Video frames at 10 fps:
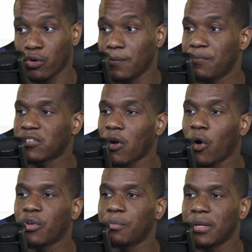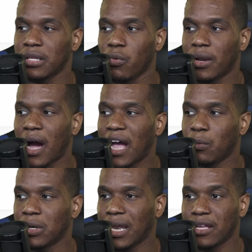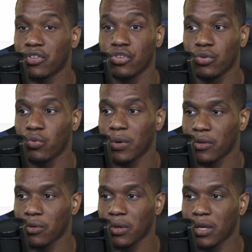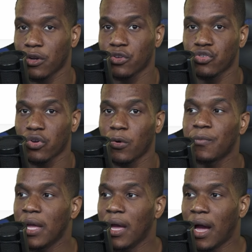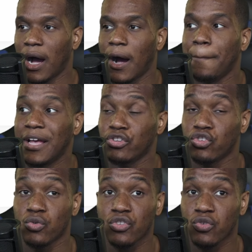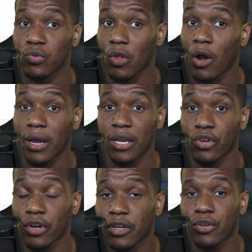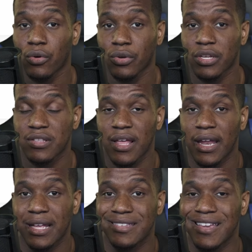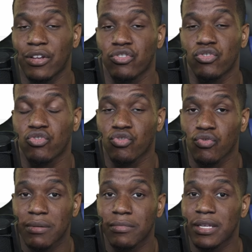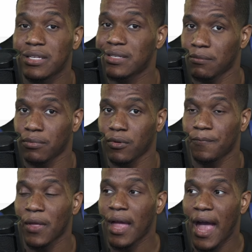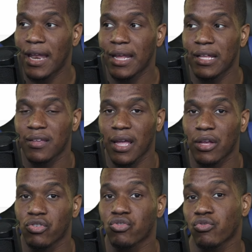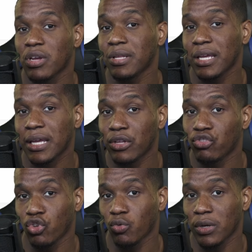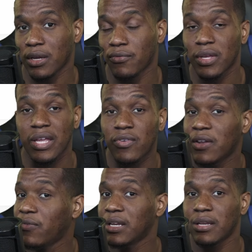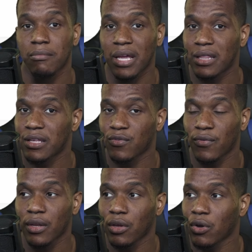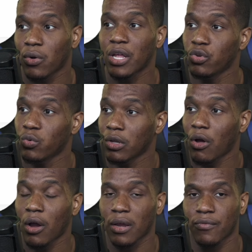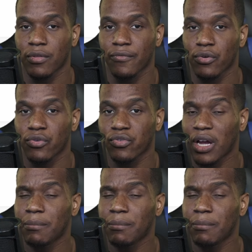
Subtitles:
That's ultimately what I would like to do with you here. So as soon as you log in, you're going to notice that it's extremely simple and it's extremely intuitive. Even if I didn't make this video and you were to log in for the first time,